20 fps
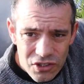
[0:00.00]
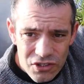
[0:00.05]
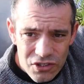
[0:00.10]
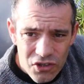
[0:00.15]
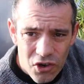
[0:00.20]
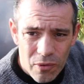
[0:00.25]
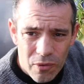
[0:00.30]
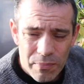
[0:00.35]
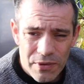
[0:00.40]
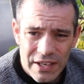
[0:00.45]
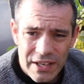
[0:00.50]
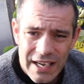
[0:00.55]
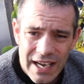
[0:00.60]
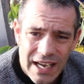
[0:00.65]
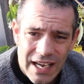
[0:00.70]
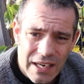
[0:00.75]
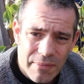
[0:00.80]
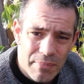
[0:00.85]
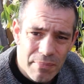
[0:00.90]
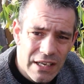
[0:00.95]
the top of the
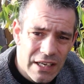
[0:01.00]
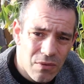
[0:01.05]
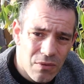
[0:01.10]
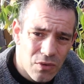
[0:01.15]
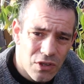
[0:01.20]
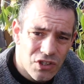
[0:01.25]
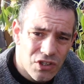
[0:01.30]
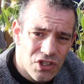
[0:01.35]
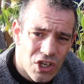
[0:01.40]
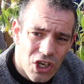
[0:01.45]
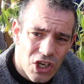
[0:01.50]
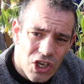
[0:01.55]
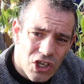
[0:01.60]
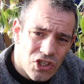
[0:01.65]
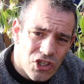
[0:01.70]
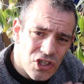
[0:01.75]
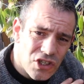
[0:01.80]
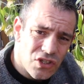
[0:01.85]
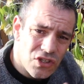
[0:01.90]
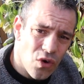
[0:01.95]
canopy was
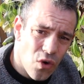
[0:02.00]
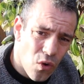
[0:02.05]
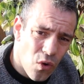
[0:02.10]
just